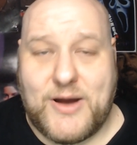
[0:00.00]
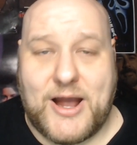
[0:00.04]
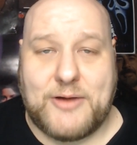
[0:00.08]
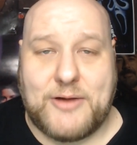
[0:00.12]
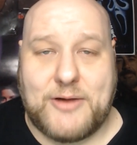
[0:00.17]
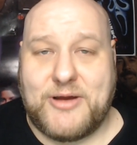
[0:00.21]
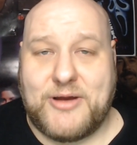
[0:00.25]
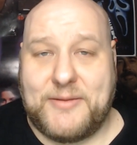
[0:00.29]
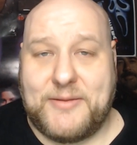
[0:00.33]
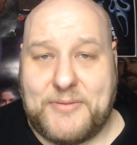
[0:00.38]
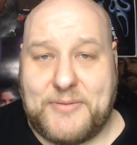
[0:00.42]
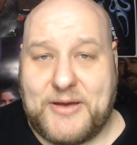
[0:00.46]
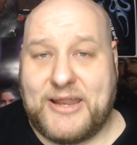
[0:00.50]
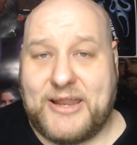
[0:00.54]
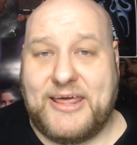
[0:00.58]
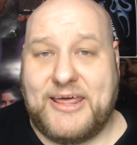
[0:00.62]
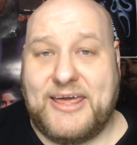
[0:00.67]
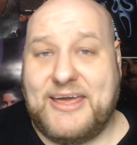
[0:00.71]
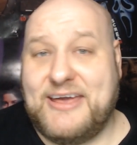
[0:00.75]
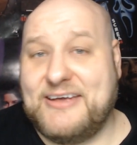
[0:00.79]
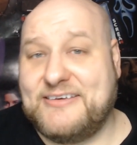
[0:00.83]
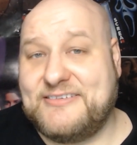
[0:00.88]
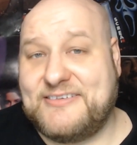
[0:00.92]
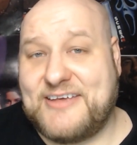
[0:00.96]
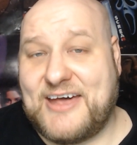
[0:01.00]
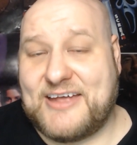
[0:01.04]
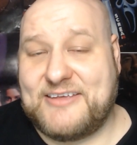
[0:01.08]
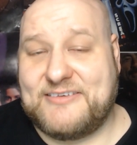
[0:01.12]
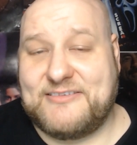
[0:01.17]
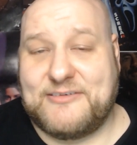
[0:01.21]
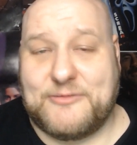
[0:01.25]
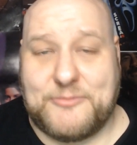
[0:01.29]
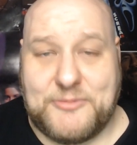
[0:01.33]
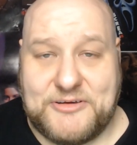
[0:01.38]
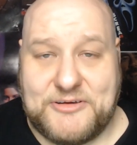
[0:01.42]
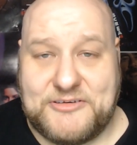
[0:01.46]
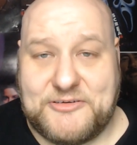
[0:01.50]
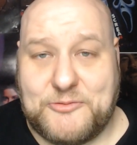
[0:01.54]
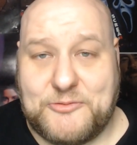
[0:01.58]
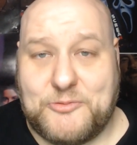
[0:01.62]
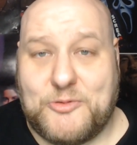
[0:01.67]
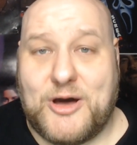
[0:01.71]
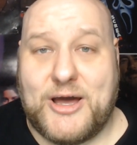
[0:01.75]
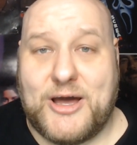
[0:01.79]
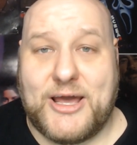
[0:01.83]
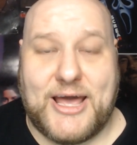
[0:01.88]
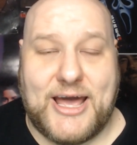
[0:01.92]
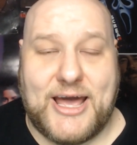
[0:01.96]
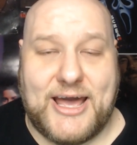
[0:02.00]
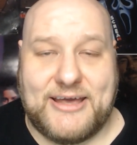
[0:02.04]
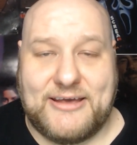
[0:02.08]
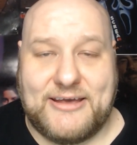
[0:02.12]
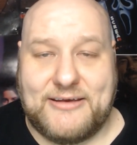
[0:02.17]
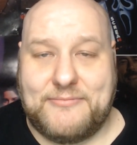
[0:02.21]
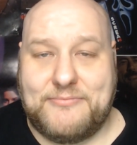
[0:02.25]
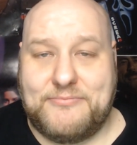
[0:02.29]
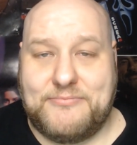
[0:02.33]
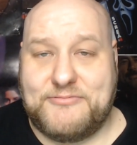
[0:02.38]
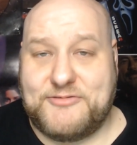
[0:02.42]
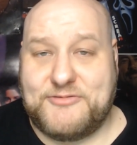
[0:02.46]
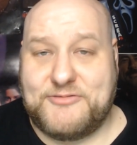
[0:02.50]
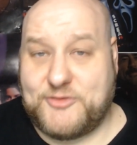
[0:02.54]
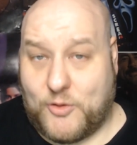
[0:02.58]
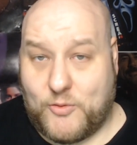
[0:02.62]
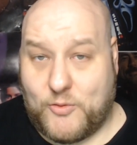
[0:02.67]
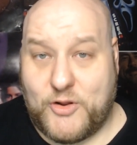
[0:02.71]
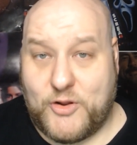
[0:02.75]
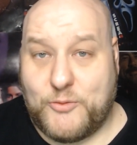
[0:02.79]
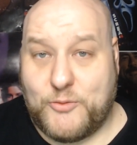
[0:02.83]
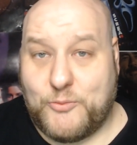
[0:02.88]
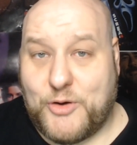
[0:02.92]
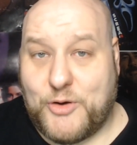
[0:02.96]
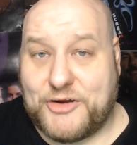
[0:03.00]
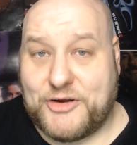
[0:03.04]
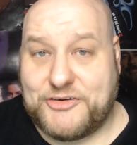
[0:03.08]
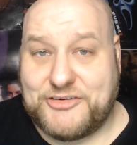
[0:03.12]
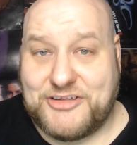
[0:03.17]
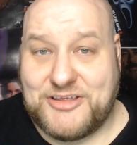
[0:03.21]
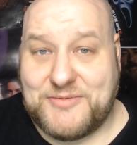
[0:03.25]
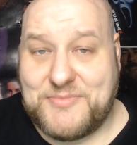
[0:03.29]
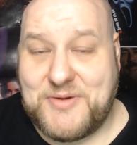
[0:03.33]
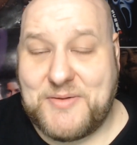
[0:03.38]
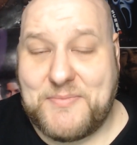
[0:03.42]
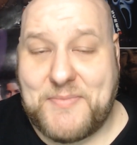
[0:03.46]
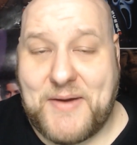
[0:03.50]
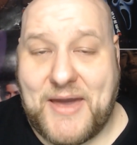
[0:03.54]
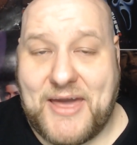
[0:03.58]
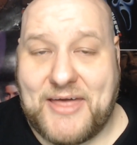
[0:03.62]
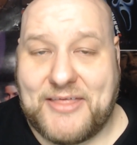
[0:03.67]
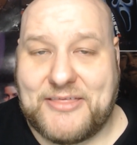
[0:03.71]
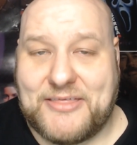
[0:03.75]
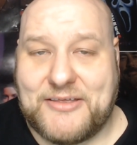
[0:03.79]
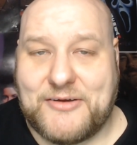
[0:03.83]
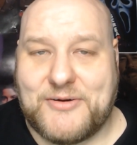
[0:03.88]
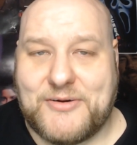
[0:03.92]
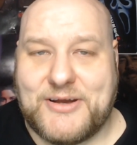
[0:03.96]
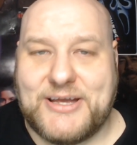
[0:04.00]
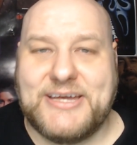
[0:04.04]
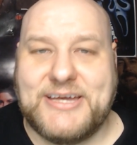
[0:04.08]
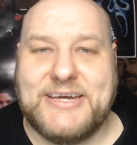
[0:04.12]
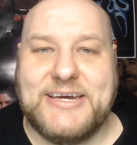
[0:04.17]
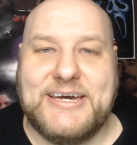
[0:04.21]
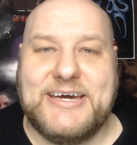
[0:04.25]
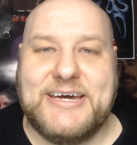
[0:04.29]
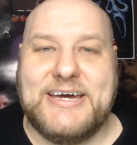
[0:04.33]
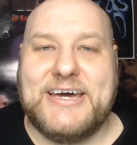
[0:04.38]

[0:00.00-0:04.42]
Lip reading: I rate Penny because that's the reason why I started watching The Big Bang Theory.